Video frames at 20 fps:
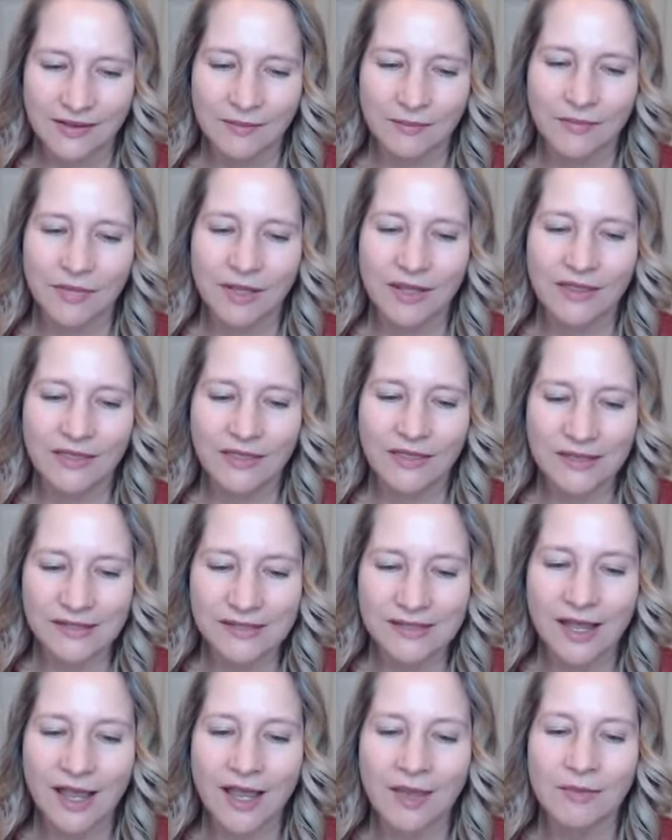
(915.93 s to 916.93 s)
But
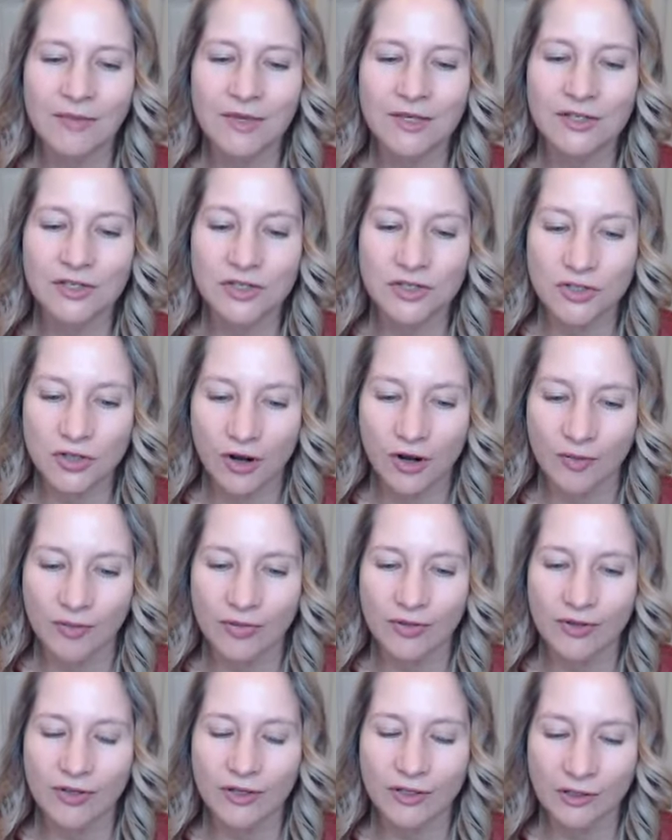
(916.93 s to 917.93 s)
this time is
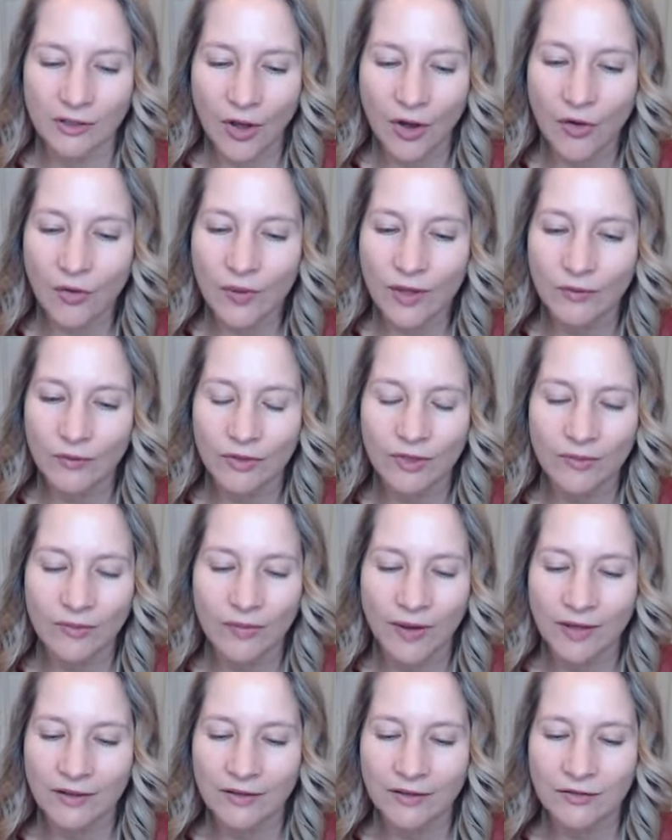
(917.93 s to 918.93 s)
sharp, glowing with
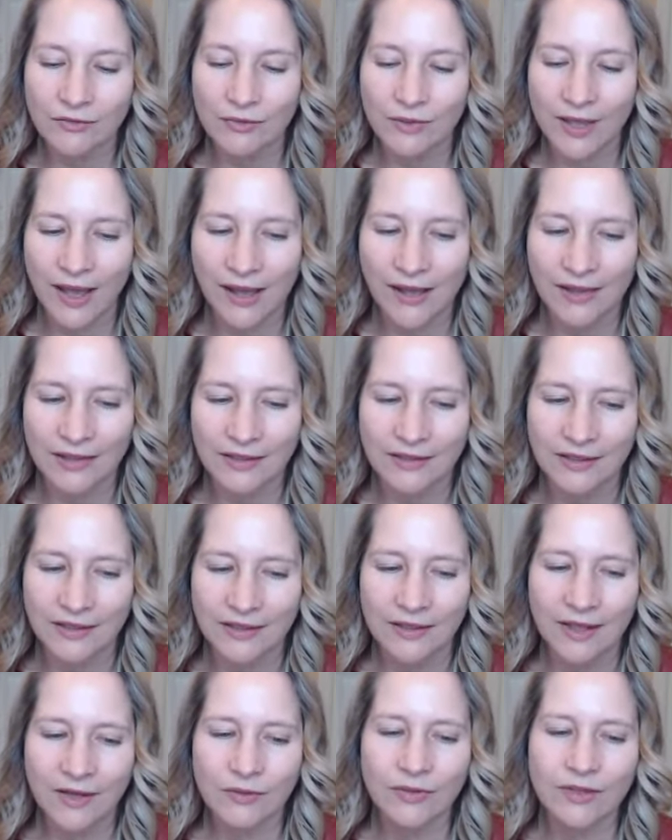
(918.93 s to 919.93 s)
abundant
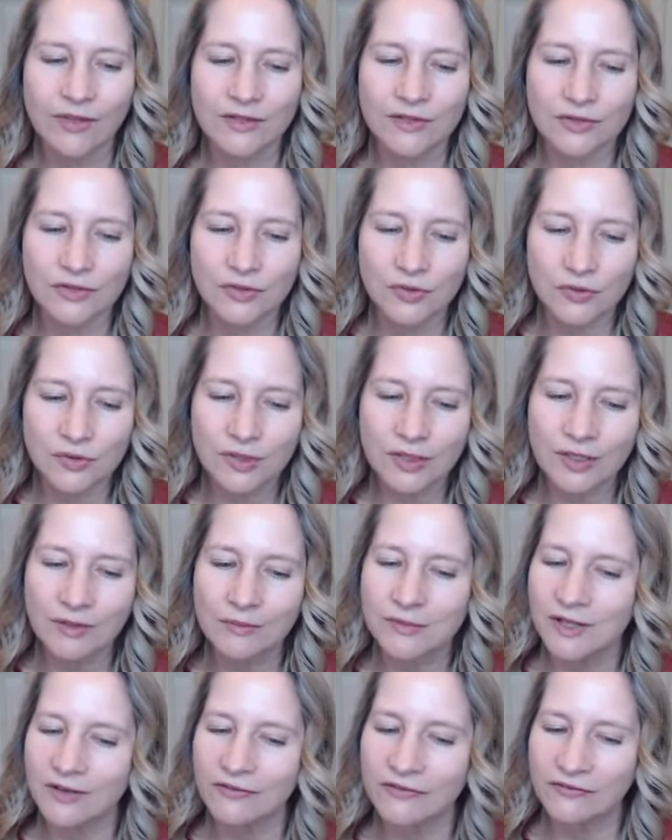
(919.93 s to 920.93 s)
reality, with
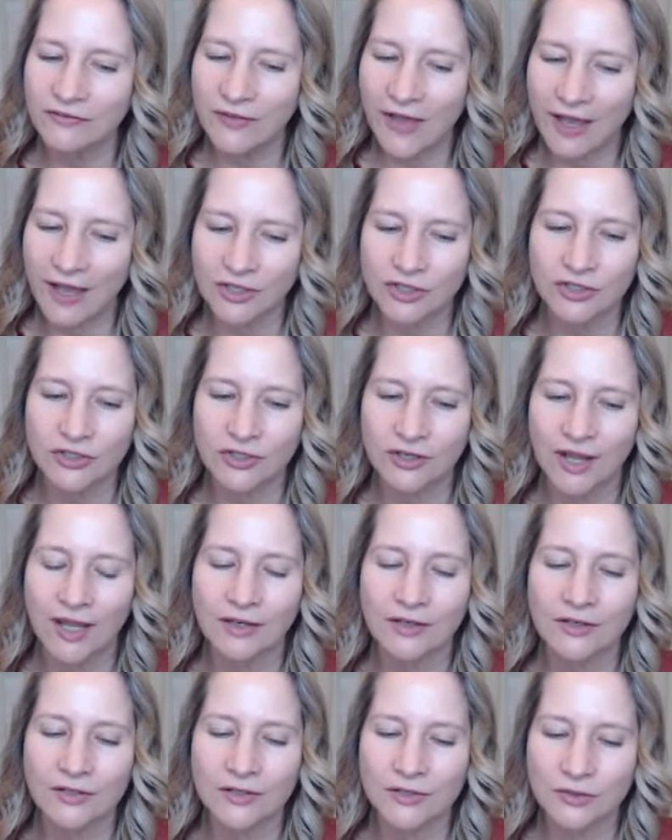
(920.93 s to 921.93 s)
extremes of faction
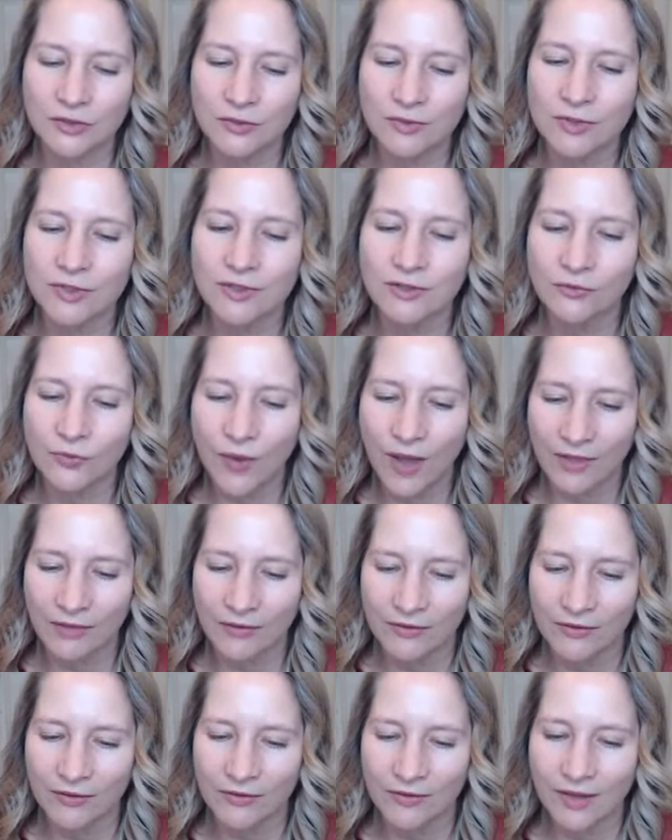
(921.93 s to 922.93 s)
and disturbance of
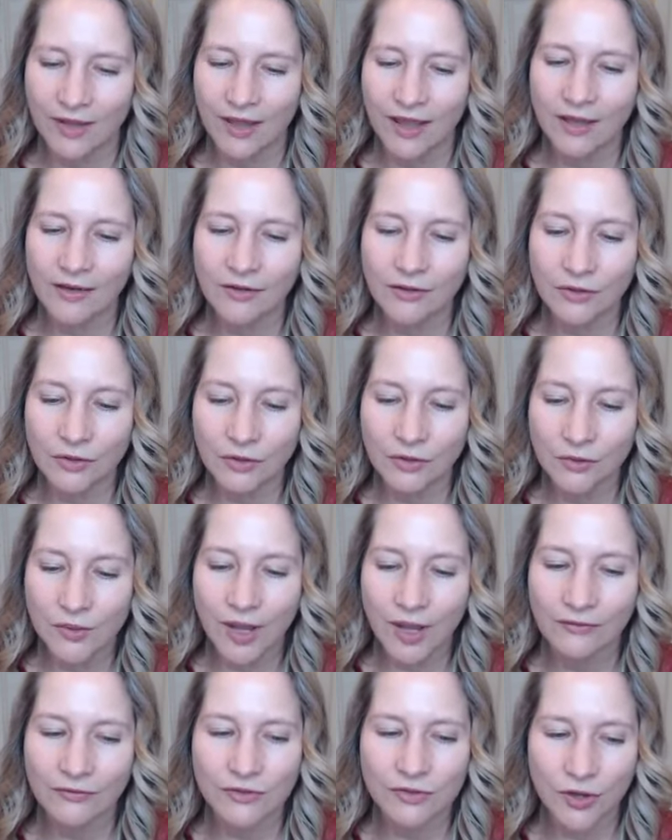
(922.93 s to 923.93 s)
weather. And you
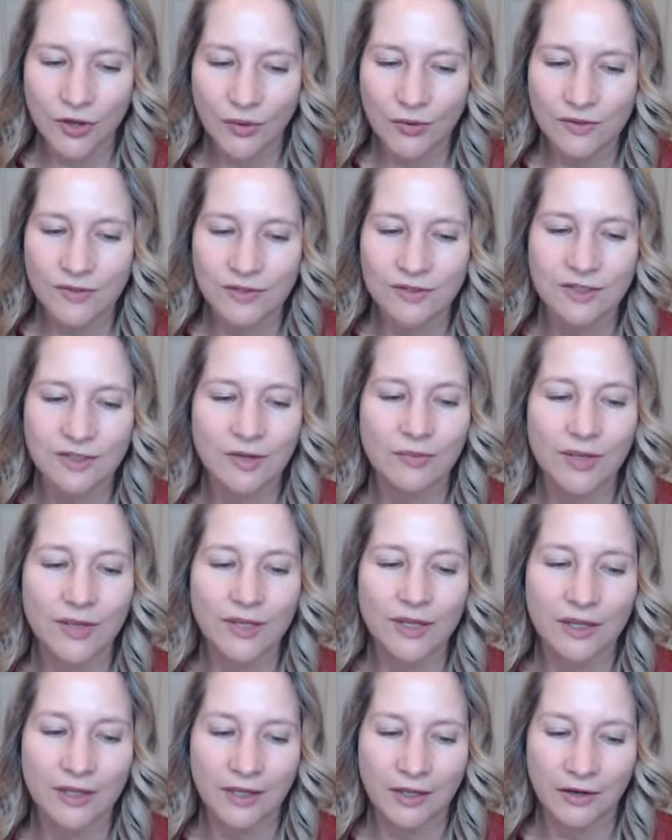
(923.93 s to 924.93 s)
have chosen to
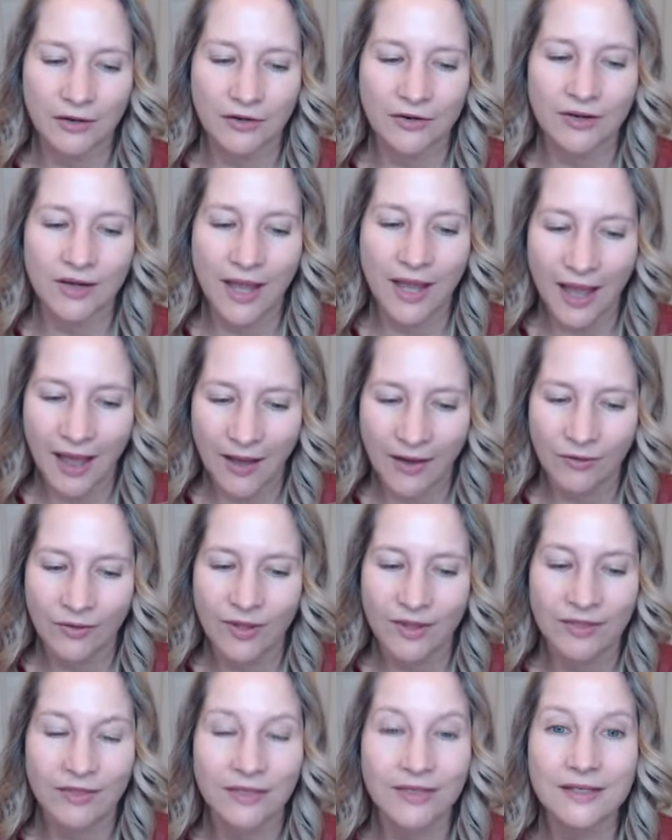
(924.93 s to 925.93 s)
be here now
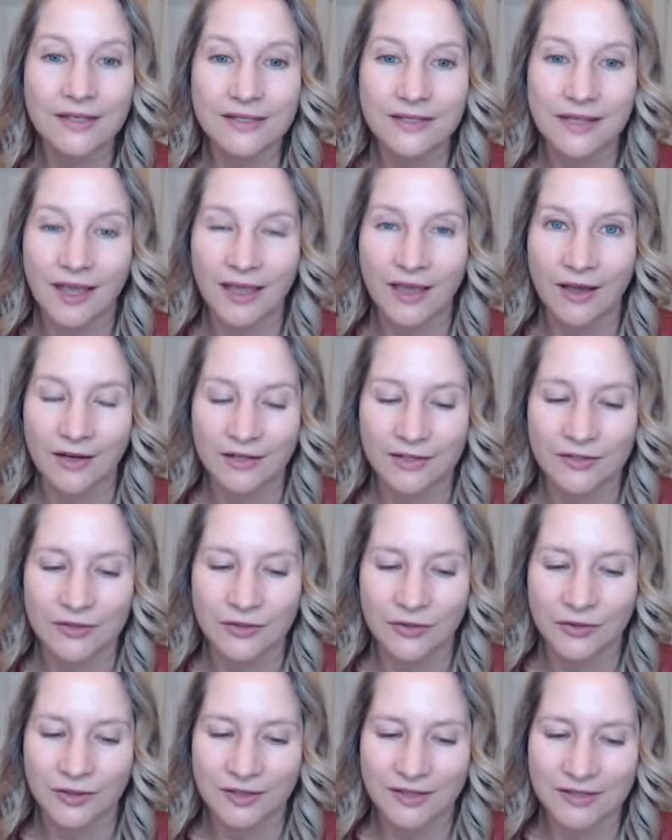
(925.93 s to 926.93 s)
in this chaotic
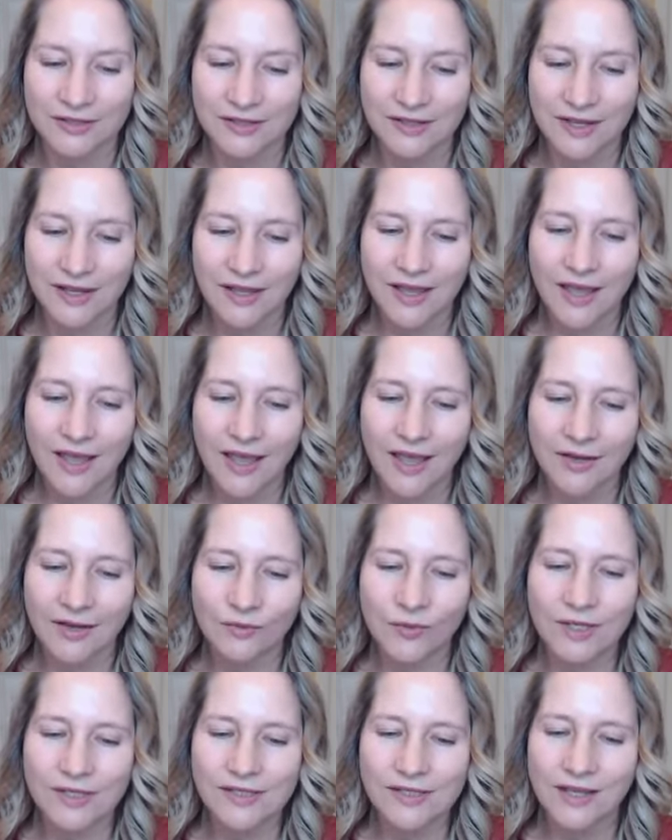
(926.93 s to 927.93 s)
circus. And
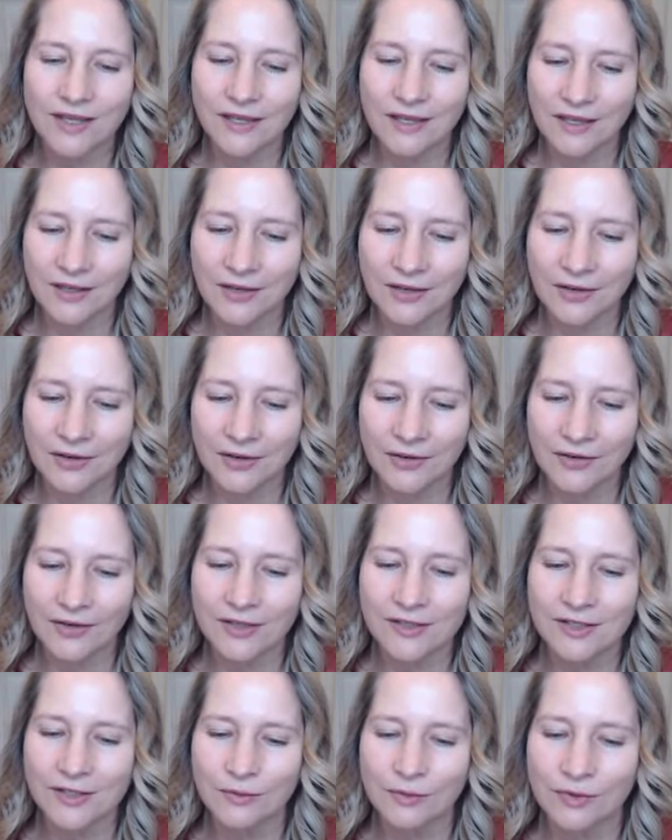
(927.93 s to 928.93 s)
we say, here
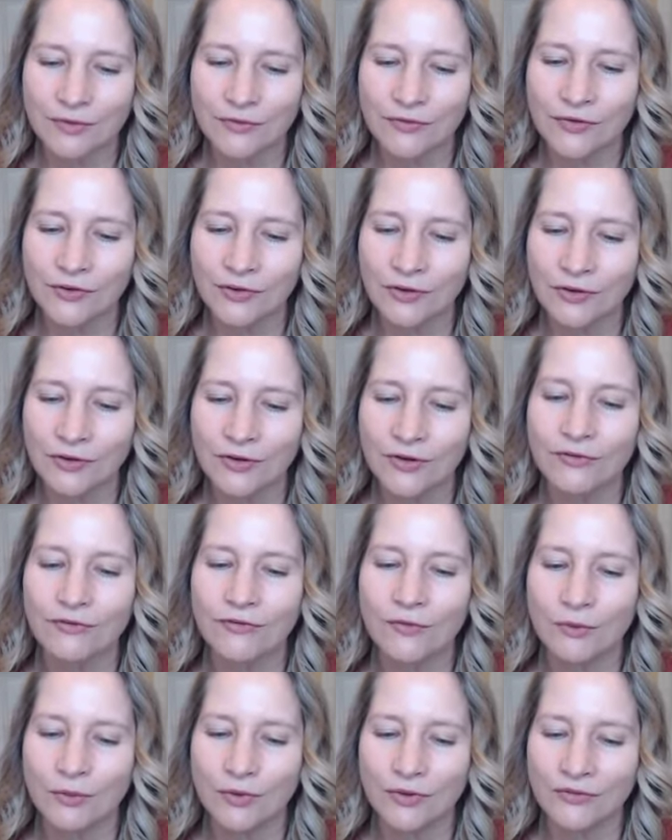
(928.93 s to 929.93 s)
is the
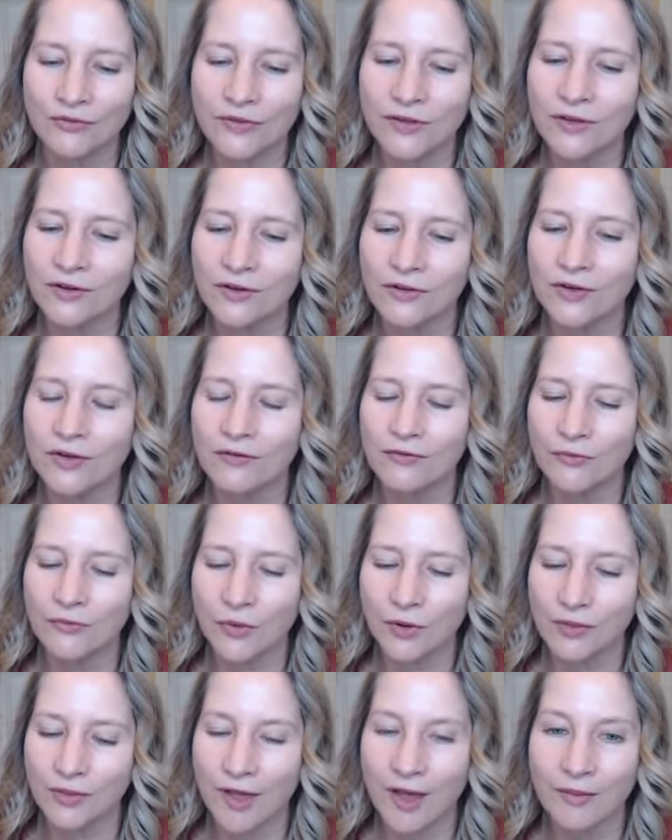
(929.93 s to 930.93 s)
revered
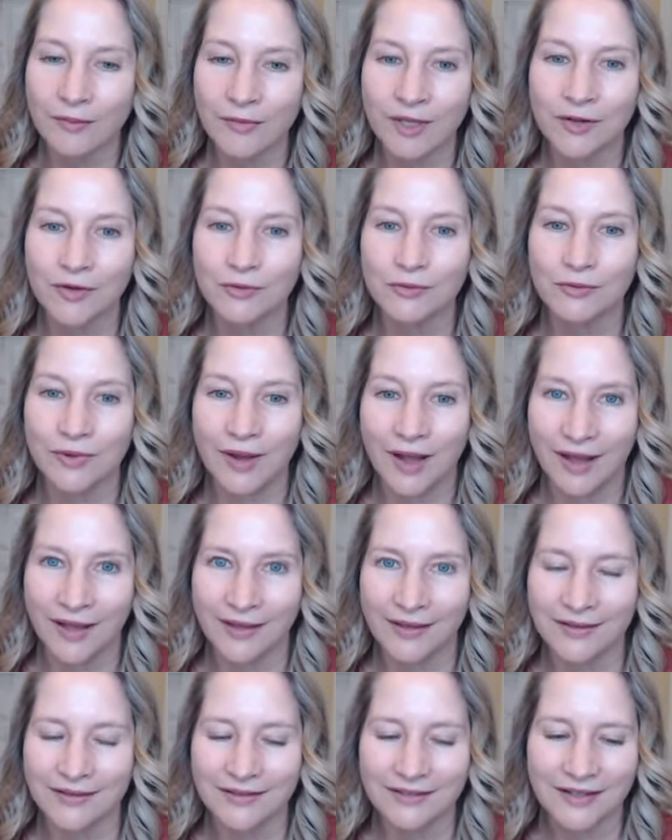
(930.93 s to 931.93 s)
forthcoming
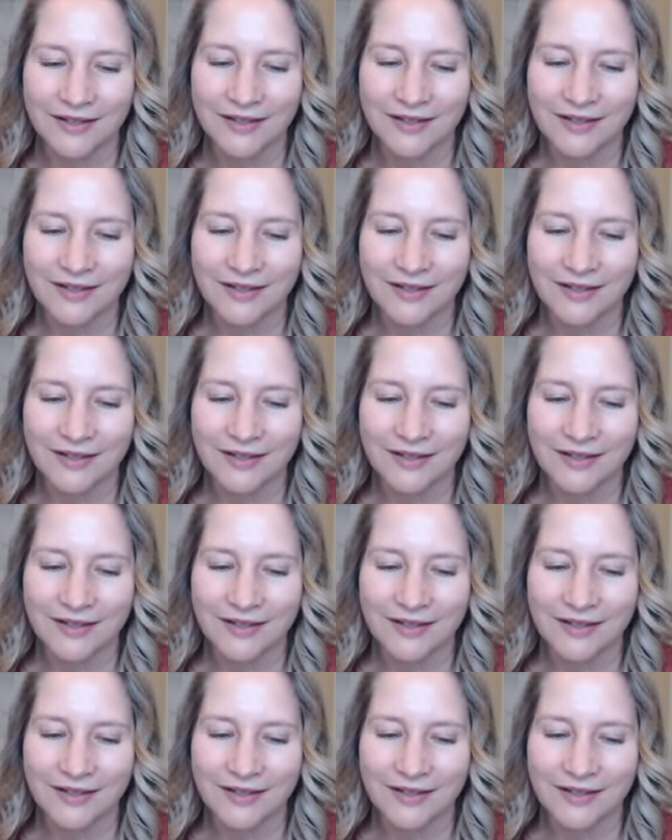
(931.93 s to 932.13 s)
rise.